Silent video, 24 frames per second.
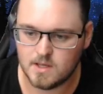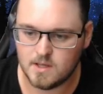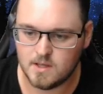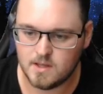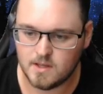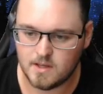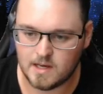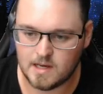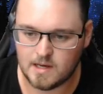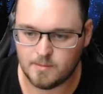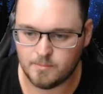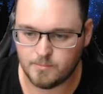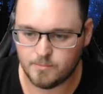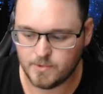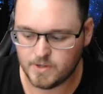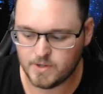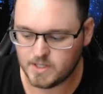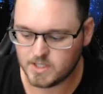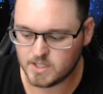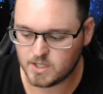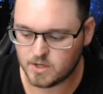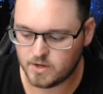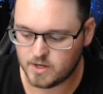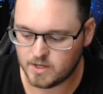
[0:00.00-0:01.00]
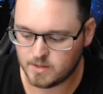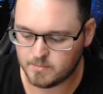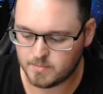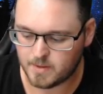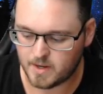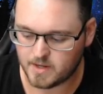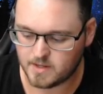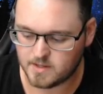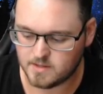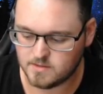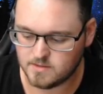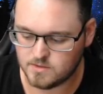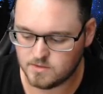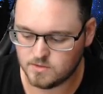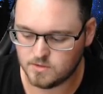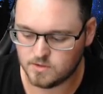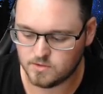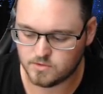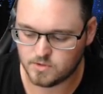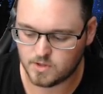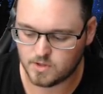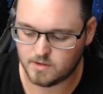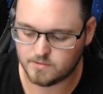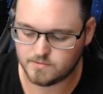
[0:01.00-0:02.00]
really going back to the
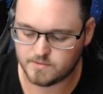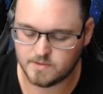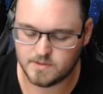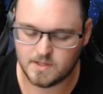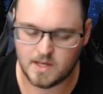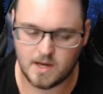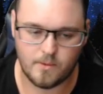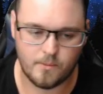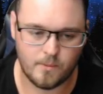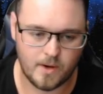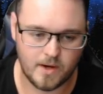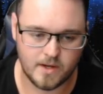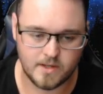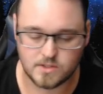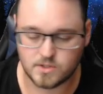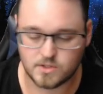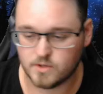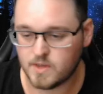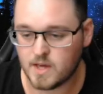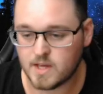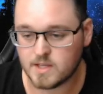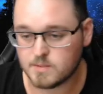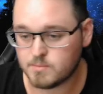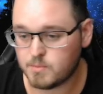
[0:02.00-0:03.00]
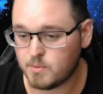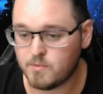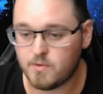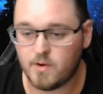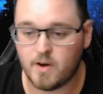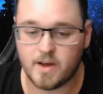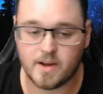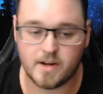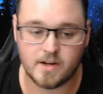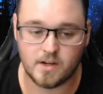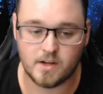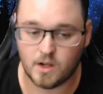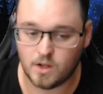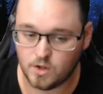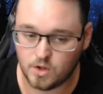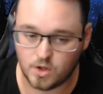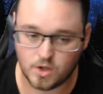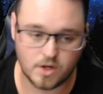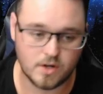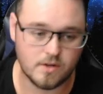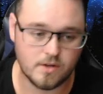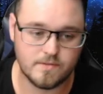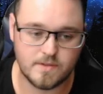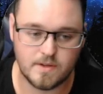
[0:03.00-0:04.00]
draft in that way. So that's provided a
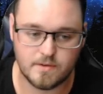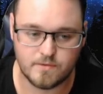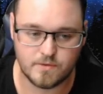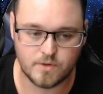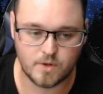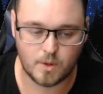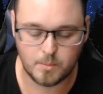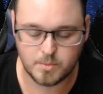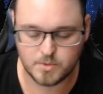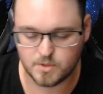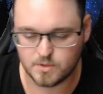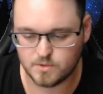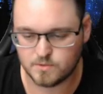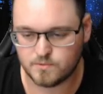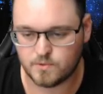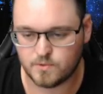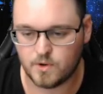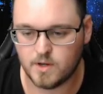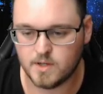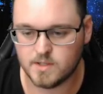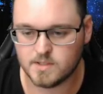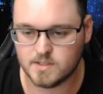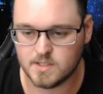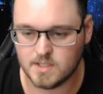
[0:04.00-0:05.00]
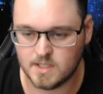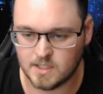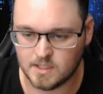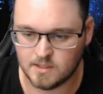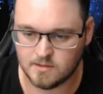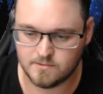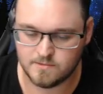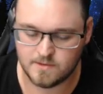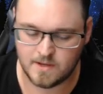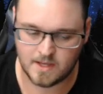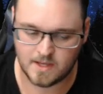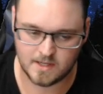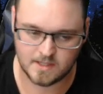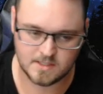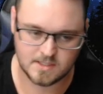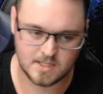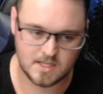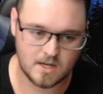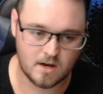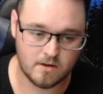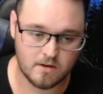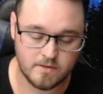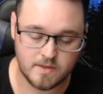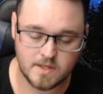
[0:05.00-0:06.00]
lot of different options for us in
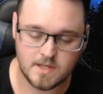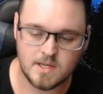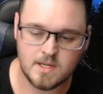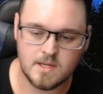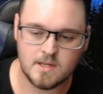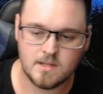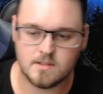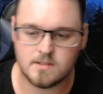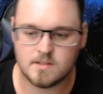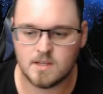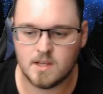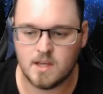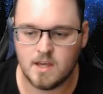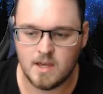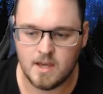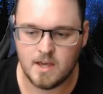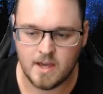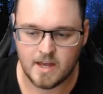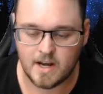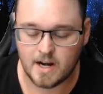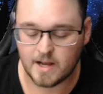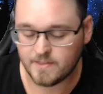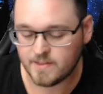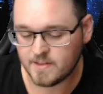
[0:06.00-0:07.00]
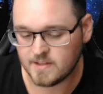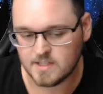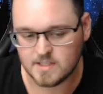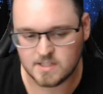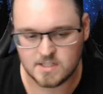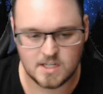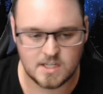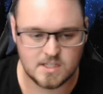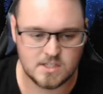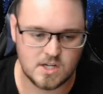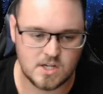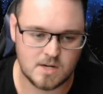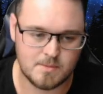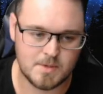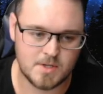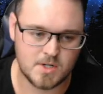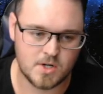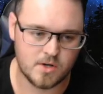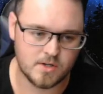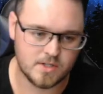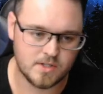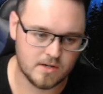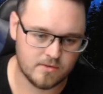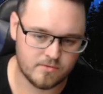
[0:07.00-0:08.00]
fantasy over the years, and I think this year is going to be
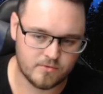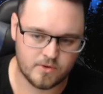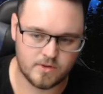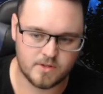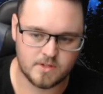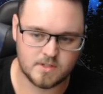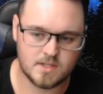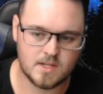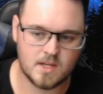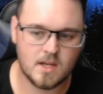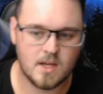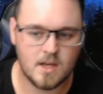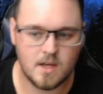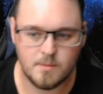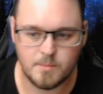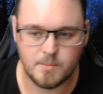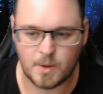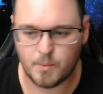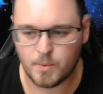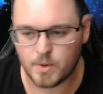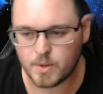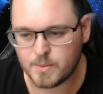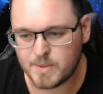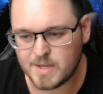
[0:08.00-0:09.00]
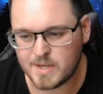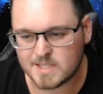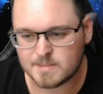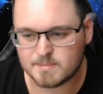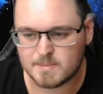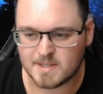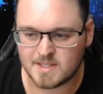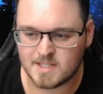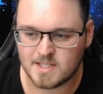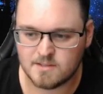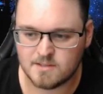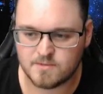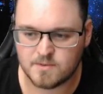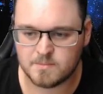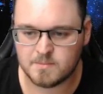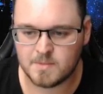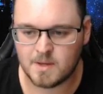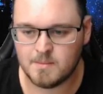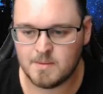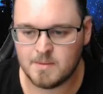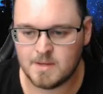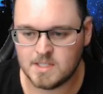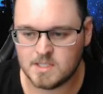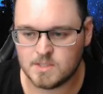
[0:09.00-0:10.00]
no different. But what are we expecting from
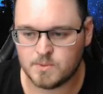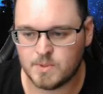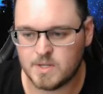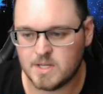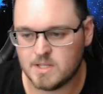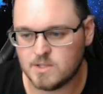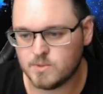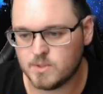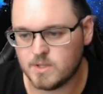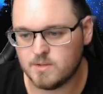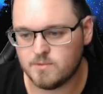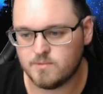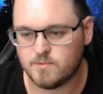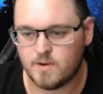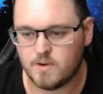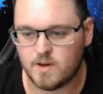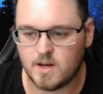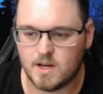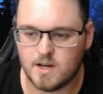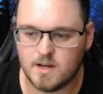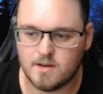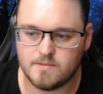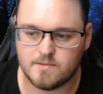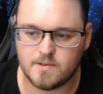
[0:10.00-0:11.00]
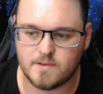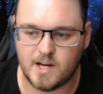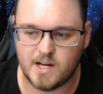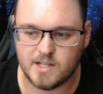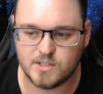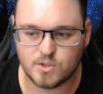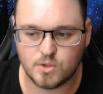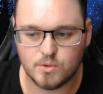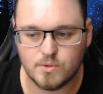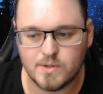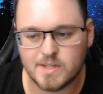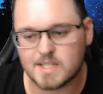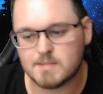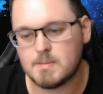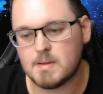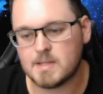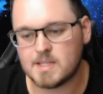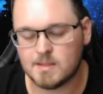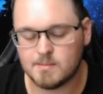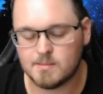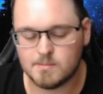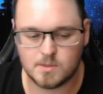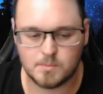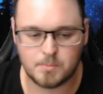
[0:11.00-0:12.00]
them in 2025? I do
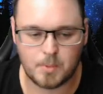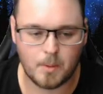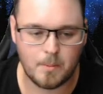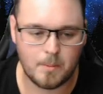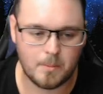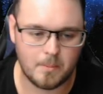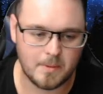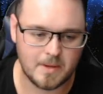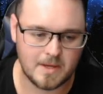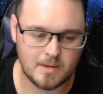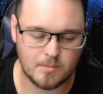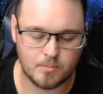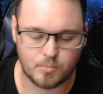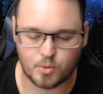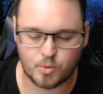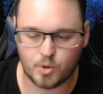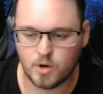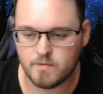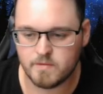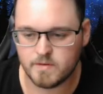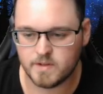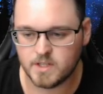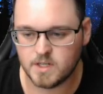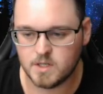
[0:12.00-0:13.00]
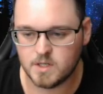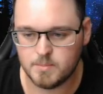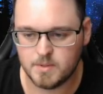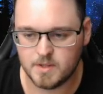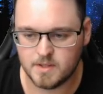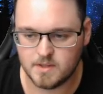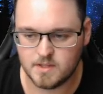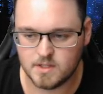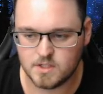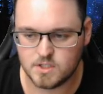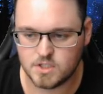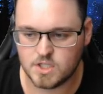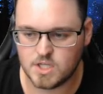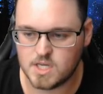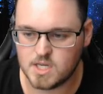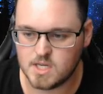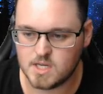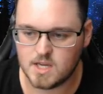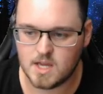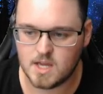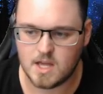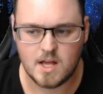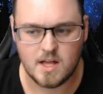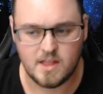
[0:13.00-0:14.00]
expect them to probably improve a little bit this
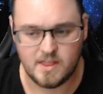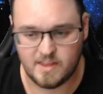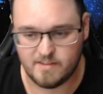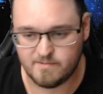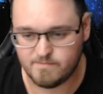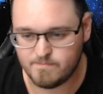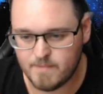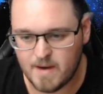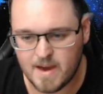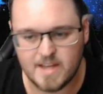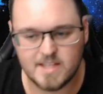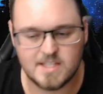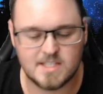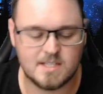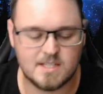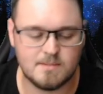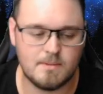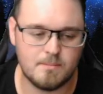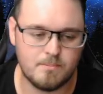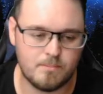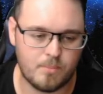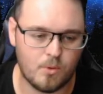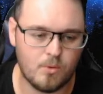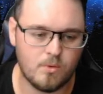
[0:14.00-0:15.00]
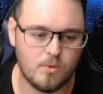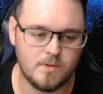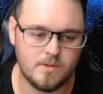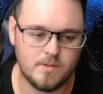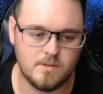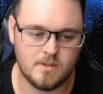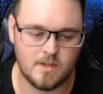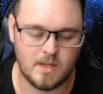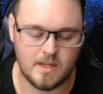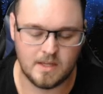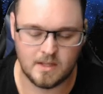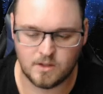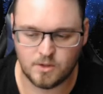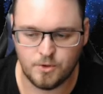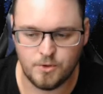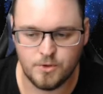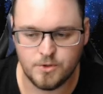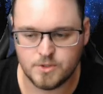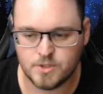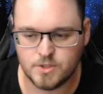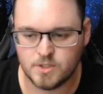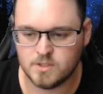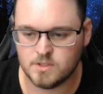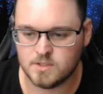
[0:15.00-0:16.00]
year. They've made some important
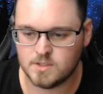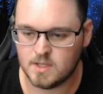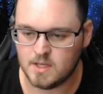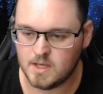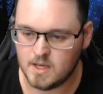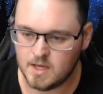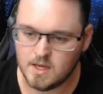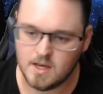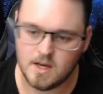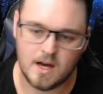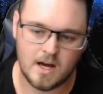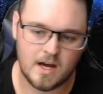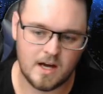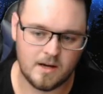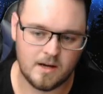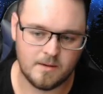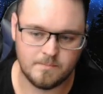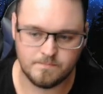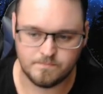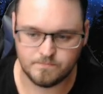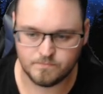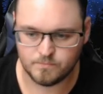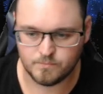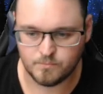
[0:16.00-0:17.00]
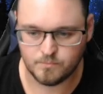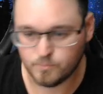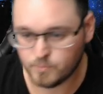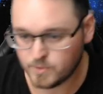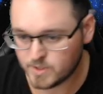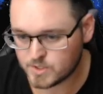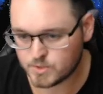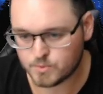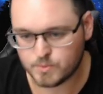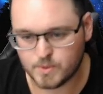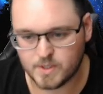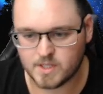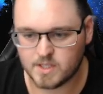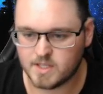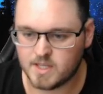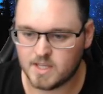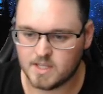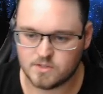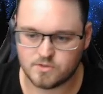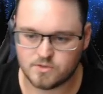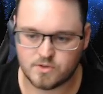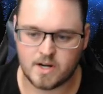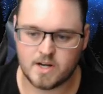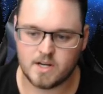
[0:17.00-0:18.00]
inclusions, which we can
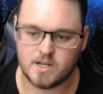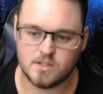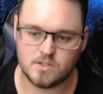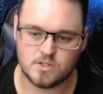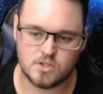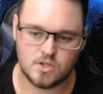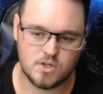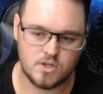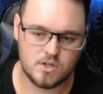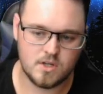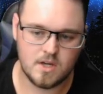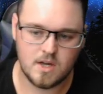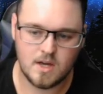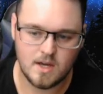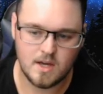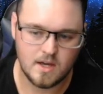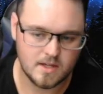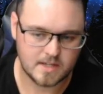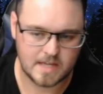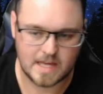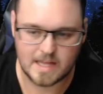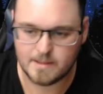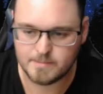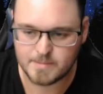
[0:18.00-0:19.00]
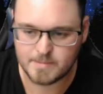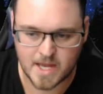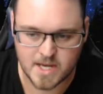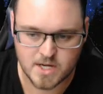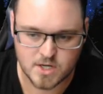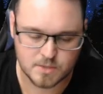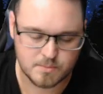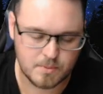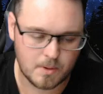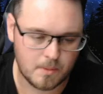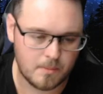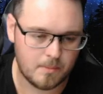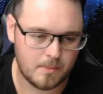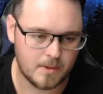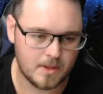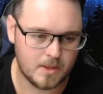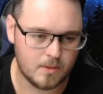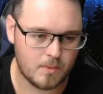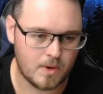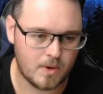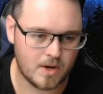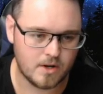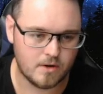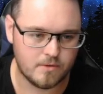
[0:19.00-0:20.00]
get straight into. Caleb Daniels probably the
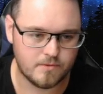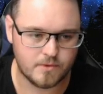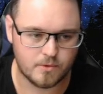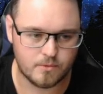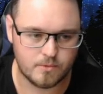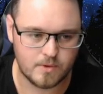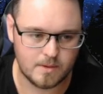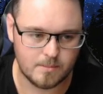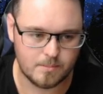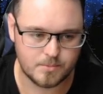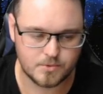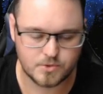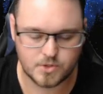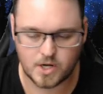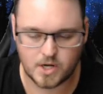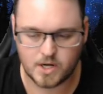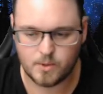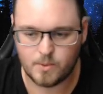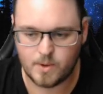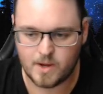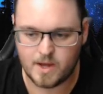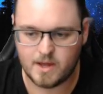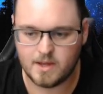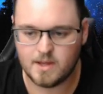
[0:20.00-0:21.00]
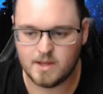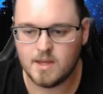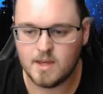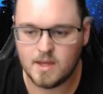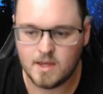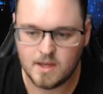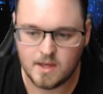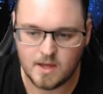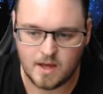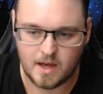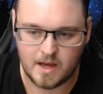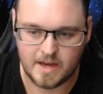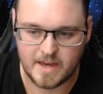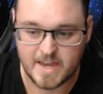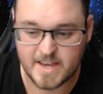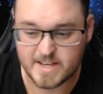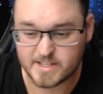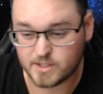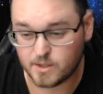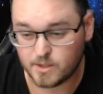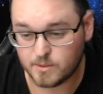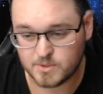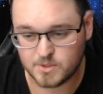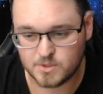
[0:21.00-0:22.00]
one off the rip straight away. He
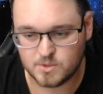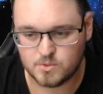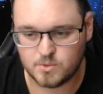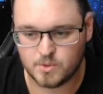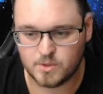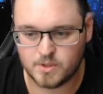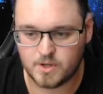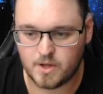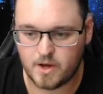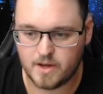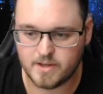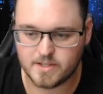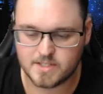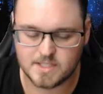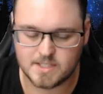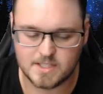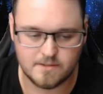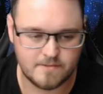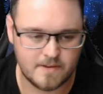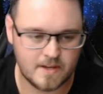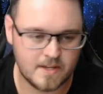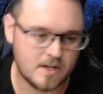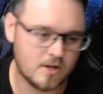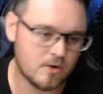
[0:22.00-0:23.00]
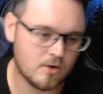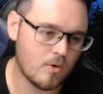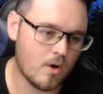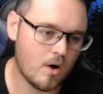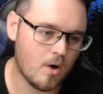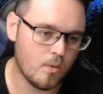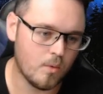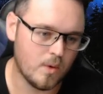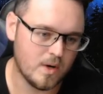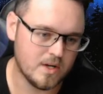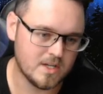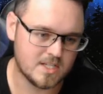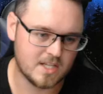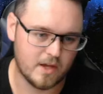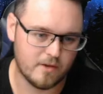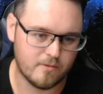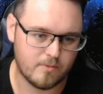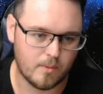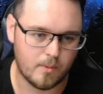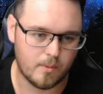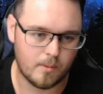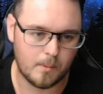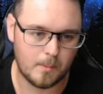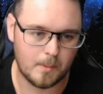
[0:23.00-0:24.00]
slots into a nice defender role, which they've
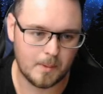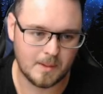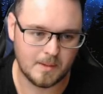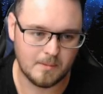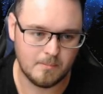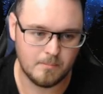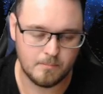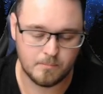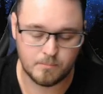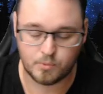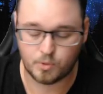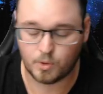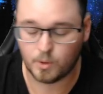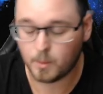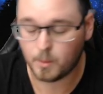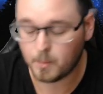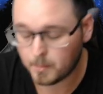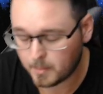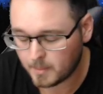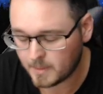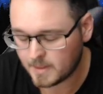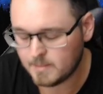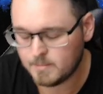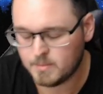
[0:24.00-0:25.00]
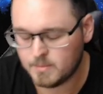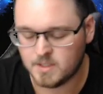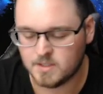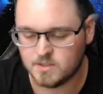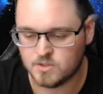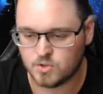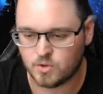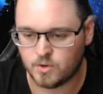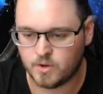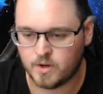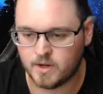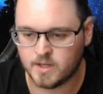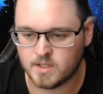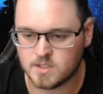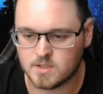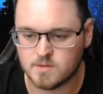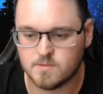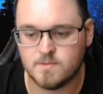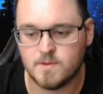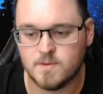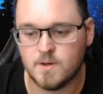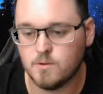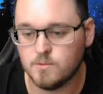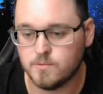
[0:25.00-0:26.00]
probably been trying to
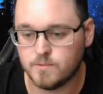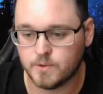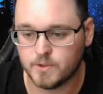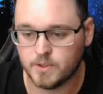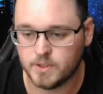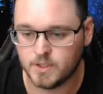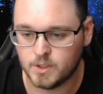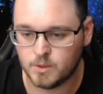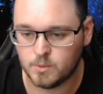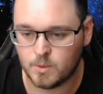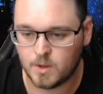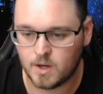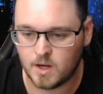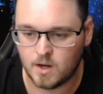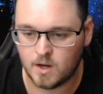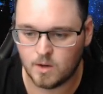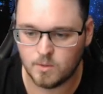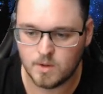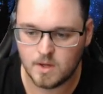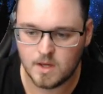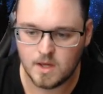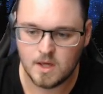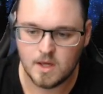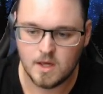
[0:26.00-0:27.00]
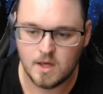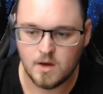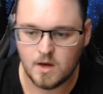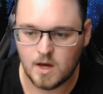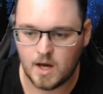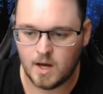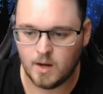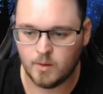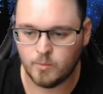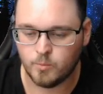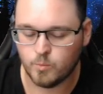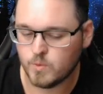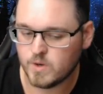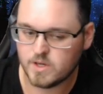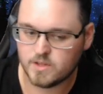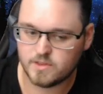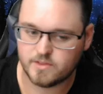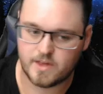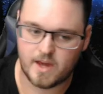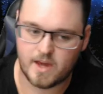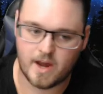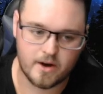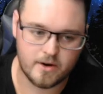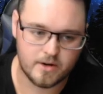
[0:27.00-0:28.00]
fill for a little while,
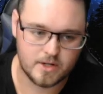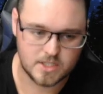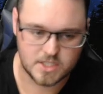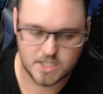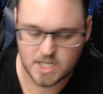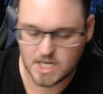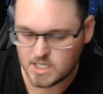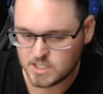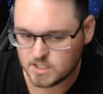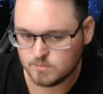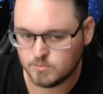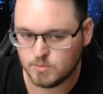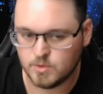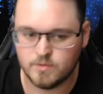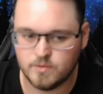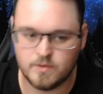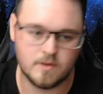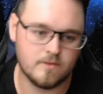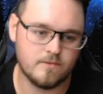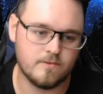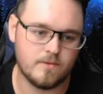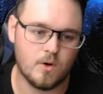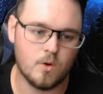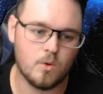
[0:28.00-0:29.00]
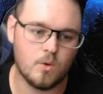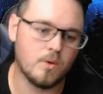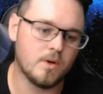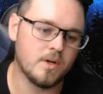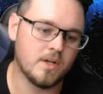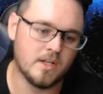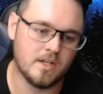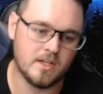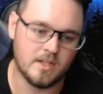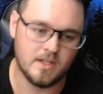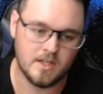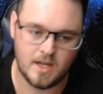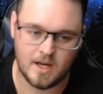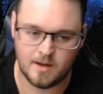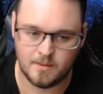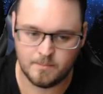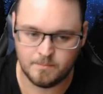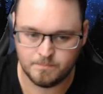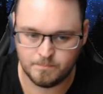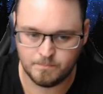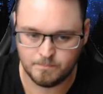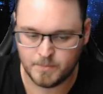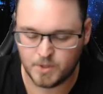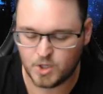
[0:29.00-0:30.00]
with Harry Sheeslin moving forward and
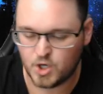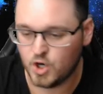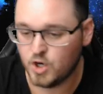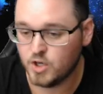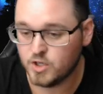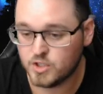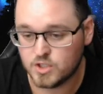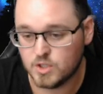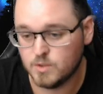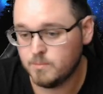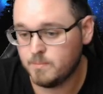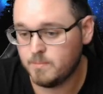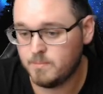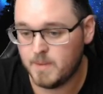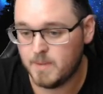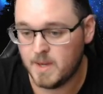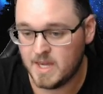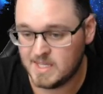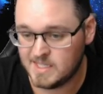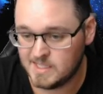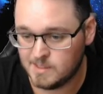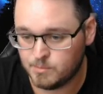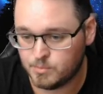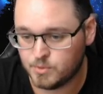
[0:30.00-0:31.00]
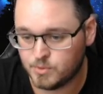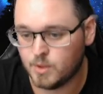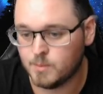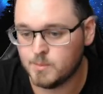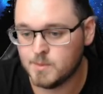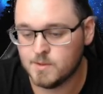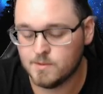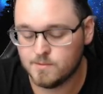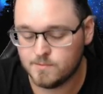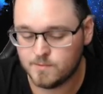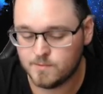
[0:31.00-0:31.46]
McKercher being a predominant